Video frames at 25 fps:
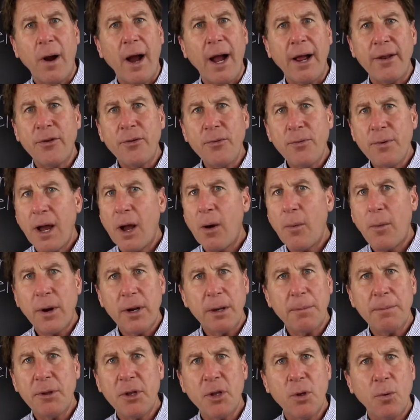I do not
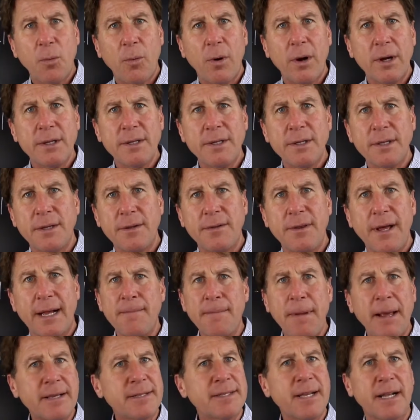want to be the one that
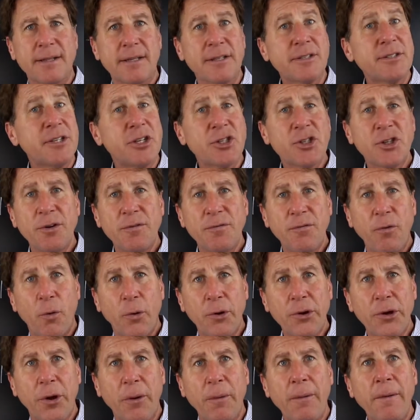makes that decision
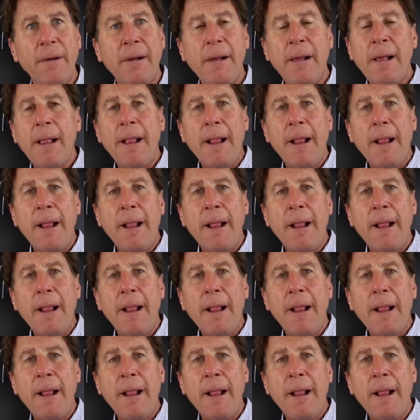for you.